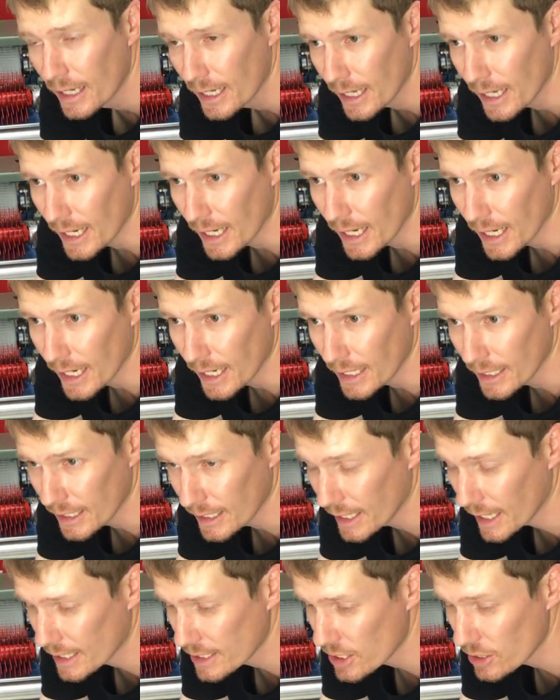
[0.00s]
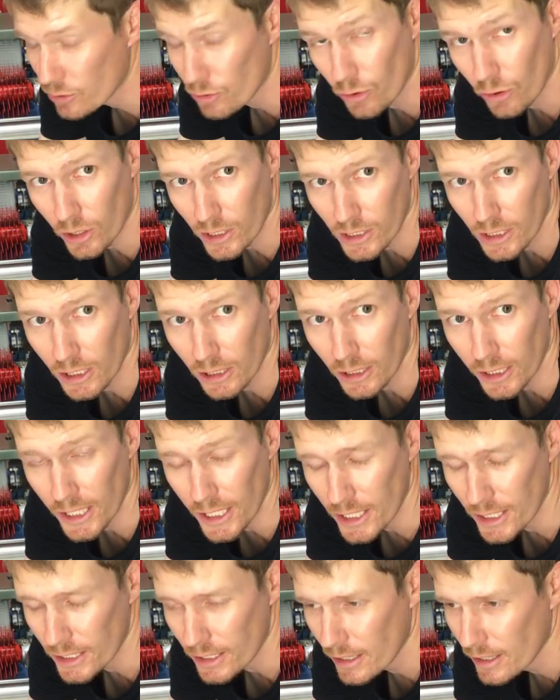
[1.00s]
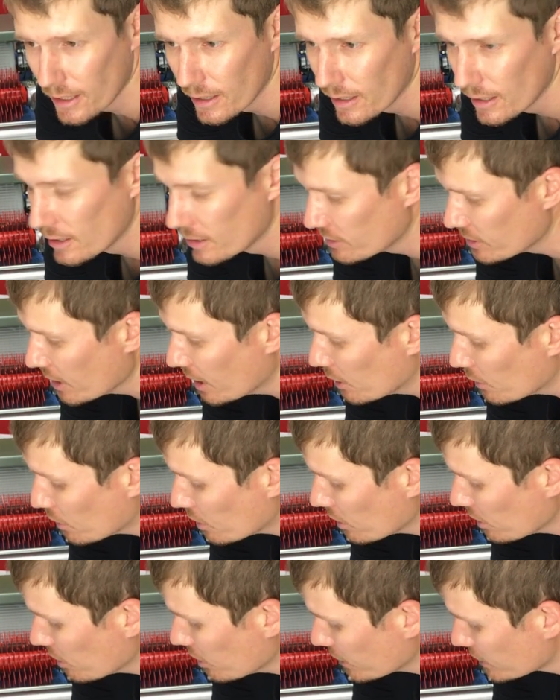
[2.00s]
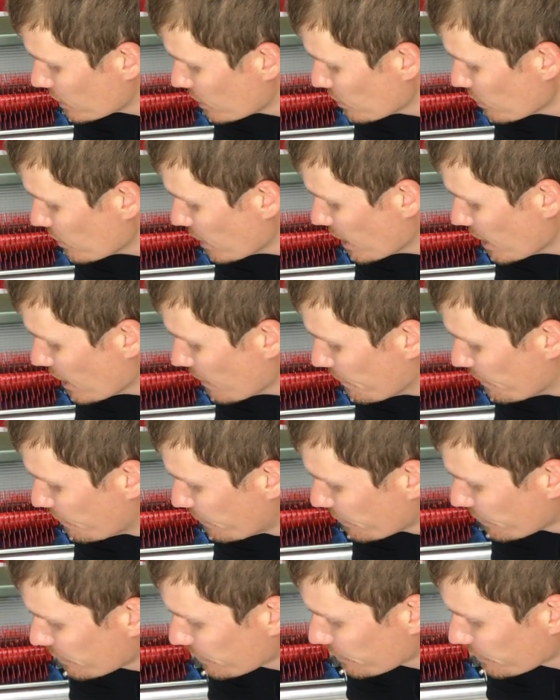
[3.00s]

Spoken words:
It actually dries clear. So I like to